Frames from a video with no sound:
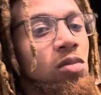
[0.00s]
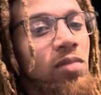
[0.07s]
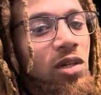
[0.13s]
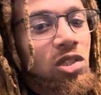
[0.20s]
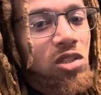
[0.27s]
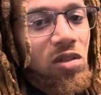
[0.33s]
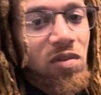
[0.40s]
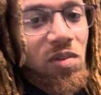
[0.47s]

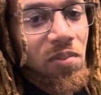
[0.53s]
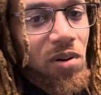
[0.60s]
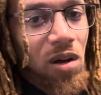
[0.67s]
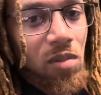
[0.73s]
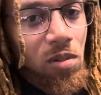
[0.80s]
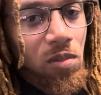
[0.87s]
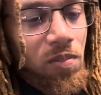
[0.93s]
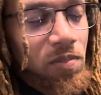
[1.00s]
much of a
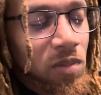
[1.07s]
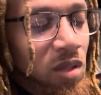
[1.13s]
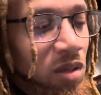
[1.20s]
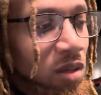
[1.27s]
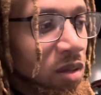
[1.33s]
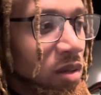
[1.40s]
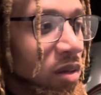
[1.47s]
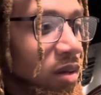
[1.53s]
problem.
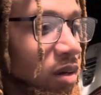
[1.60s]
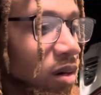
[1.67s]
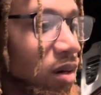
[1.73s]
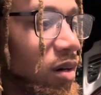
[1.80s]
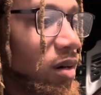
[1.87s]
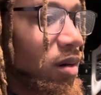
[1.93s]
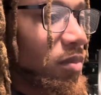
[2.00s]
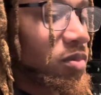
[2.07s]

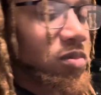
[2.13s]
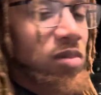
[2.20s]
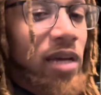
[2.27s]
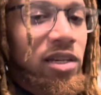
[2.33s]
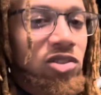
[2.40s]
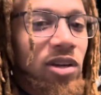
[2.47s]
Not